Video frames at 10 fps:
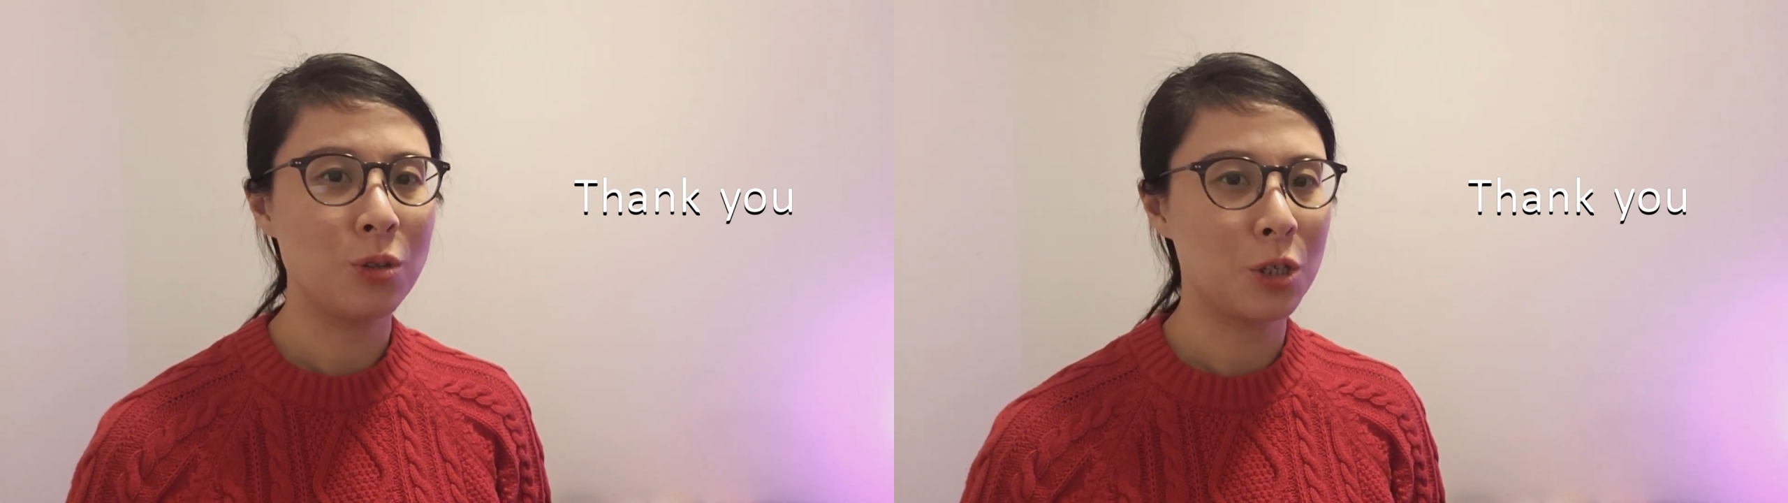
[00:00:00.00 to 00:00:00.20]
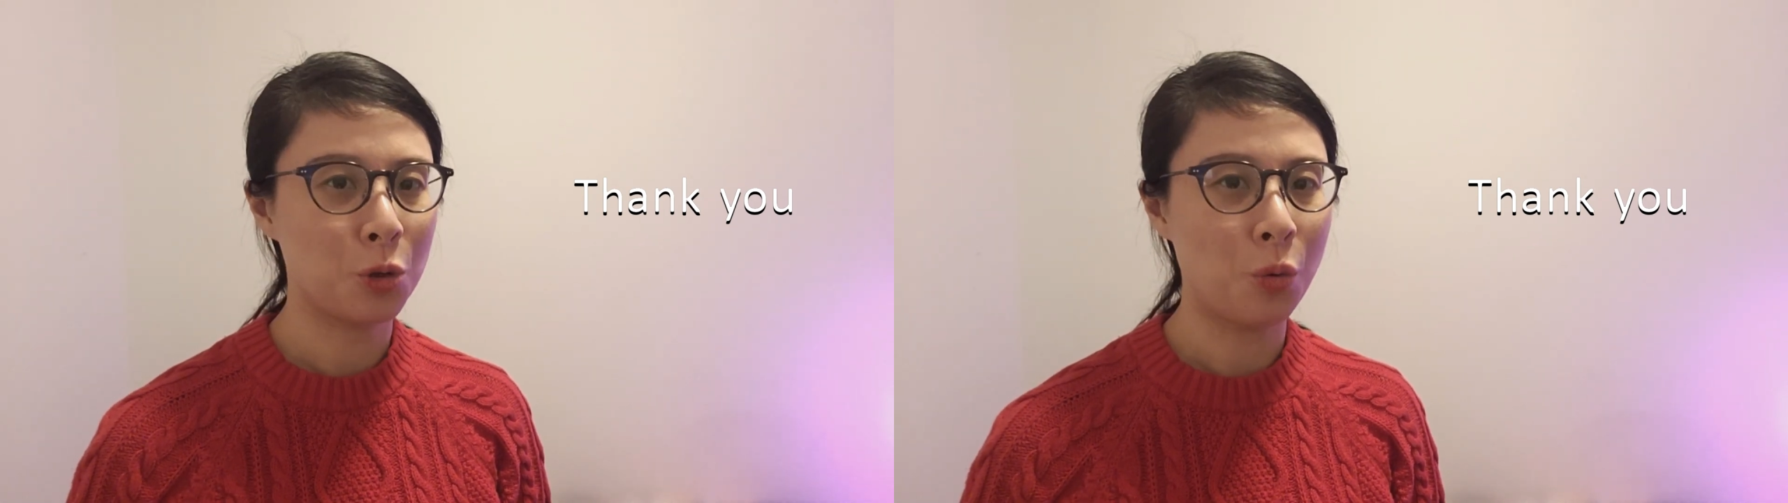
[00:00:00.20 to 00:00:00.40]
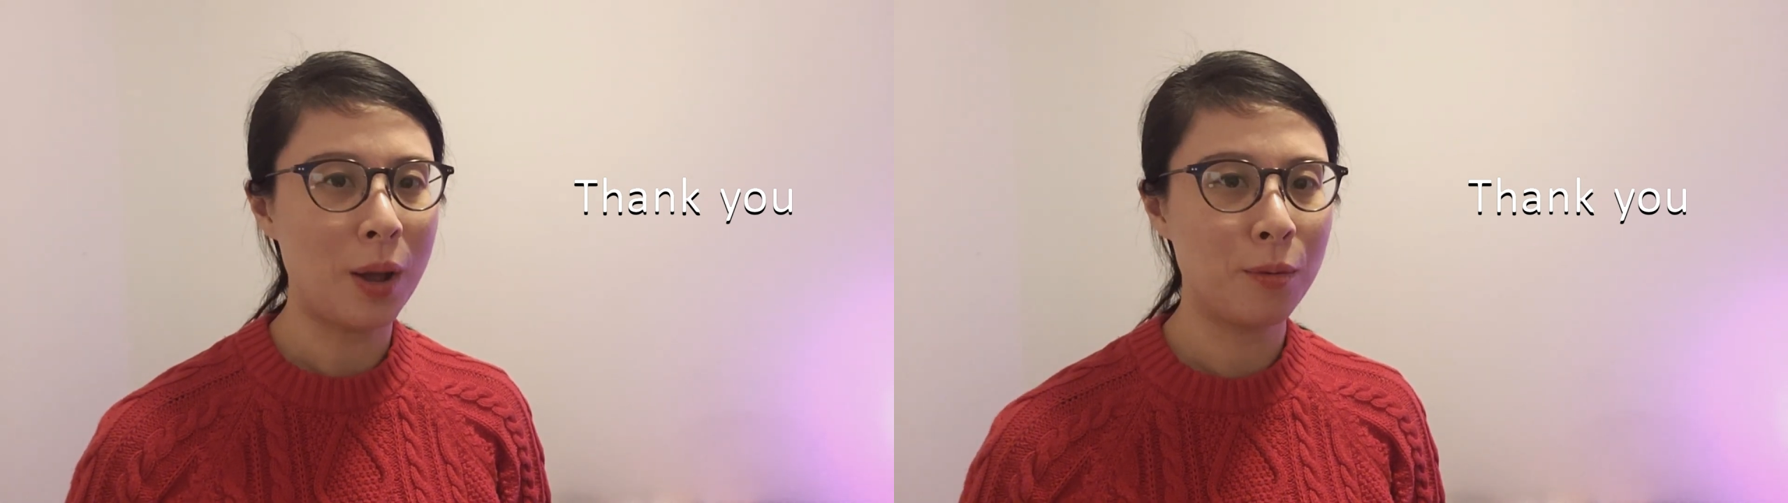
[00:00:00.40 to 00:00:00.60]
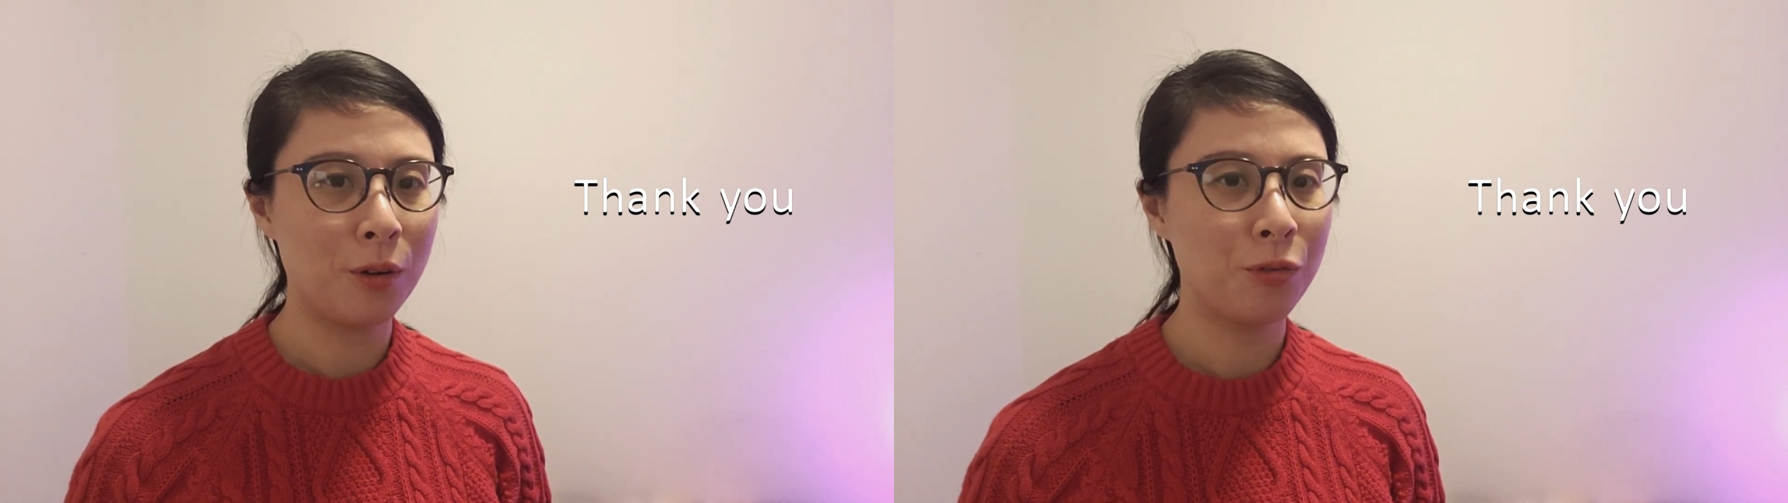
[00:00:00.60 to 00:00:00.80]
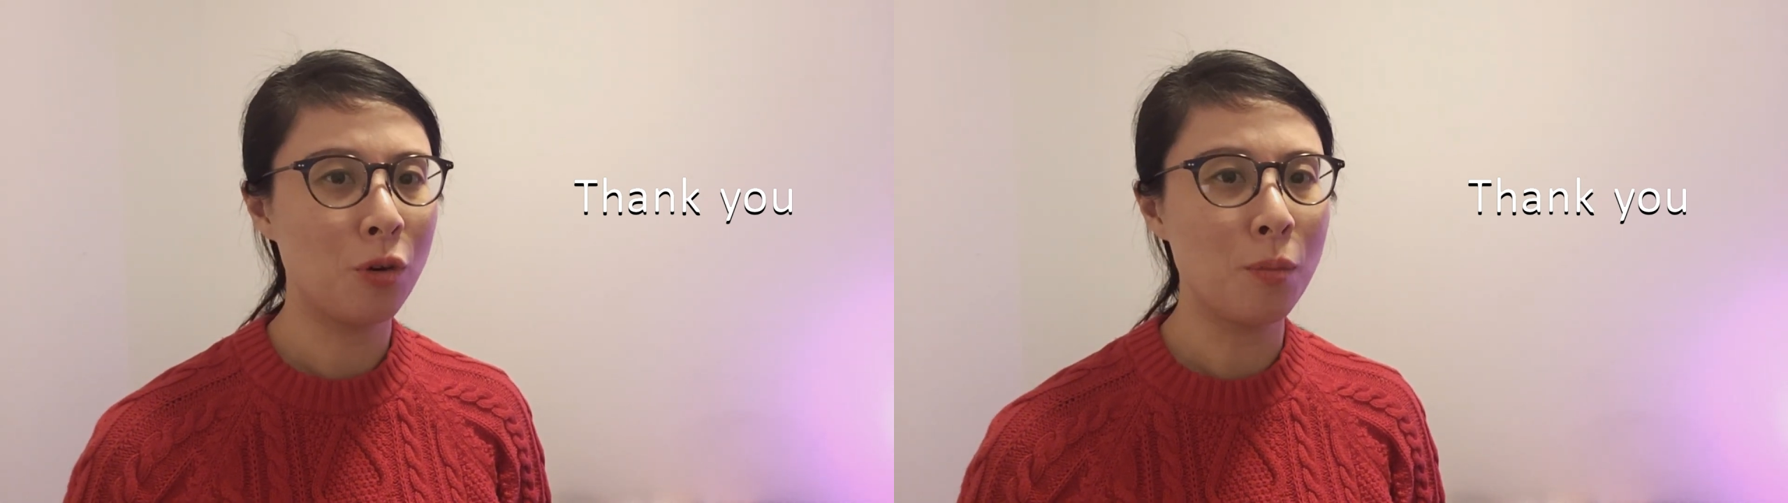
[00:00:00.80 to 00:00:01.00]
subscribe for